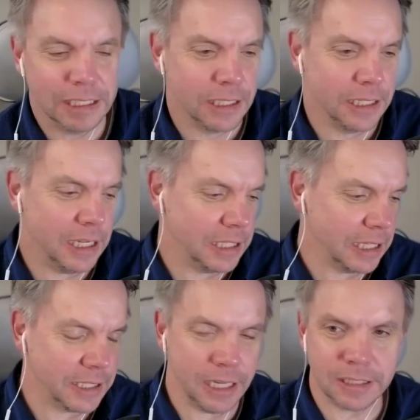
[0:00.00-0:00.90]
Excellent. I think
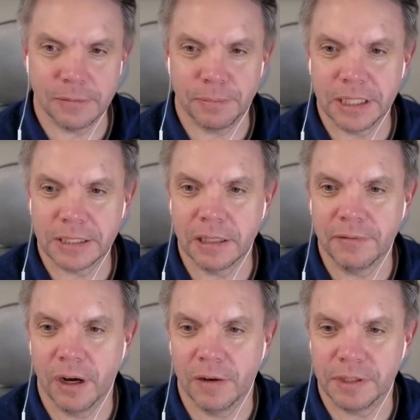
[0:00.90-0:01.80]
that's an excellent place to
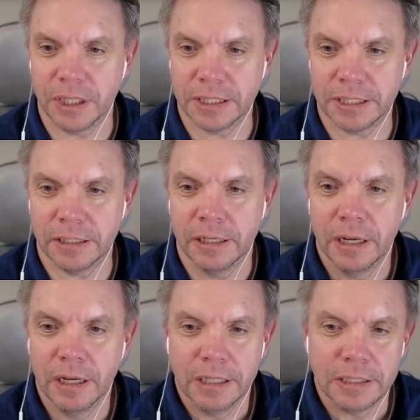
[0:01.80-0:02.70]
leave off. Justin
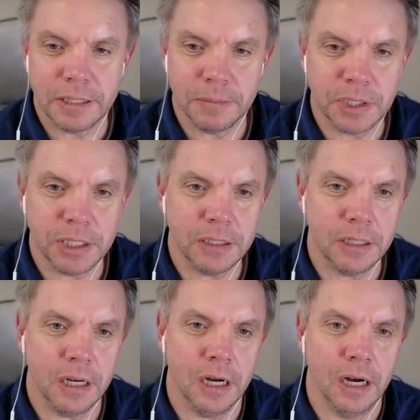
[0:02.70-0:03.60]

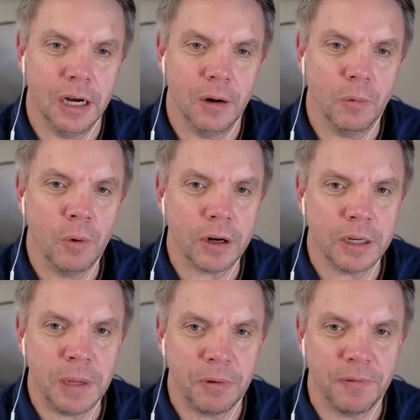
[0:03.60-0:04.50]
Simpson, where
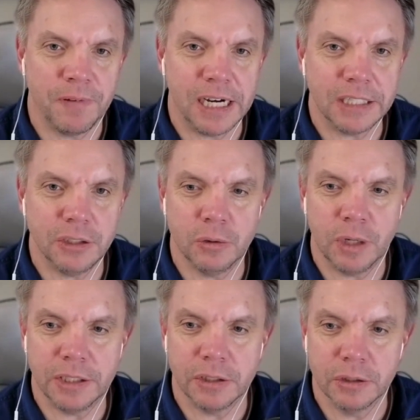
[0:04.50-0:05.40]
can people find you
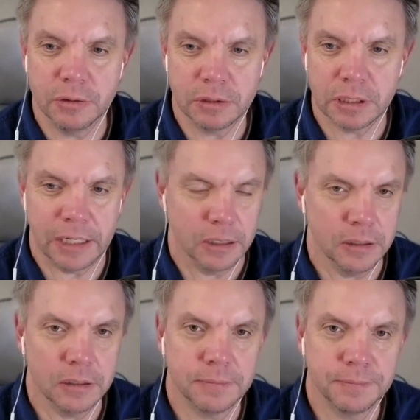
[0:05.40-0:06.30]
and your newsletter?